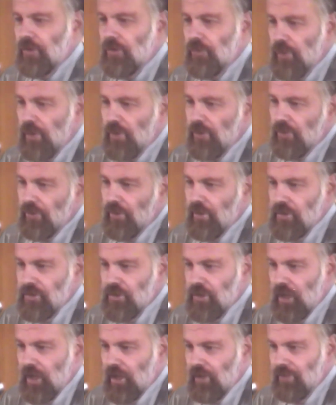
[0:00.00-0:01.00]
three thirds
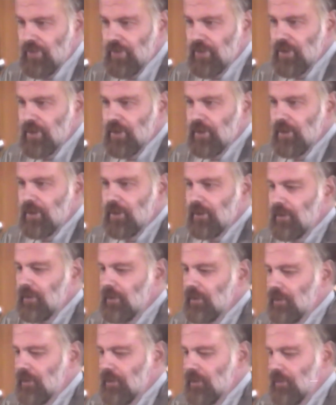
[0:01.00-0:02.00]
out of it,
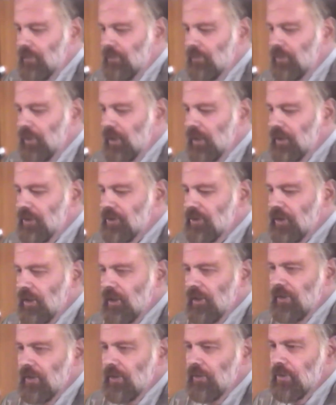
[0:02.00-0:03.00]
but
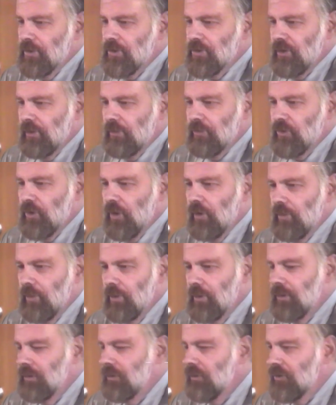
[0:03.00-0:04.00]
uh, there was some
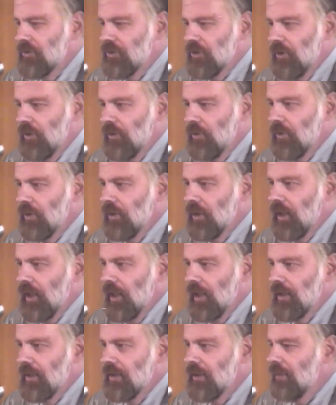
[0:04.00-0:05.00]
trouble, so
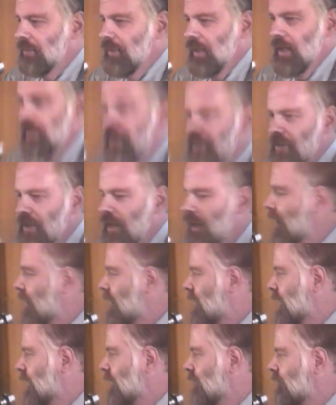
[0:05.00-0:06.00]
I abandoned that
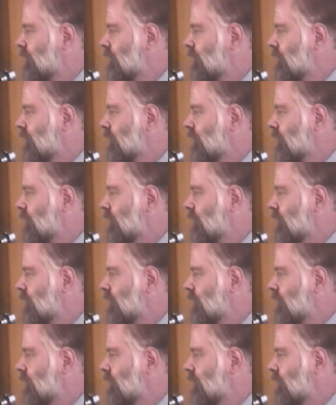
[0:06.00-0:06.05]
idea.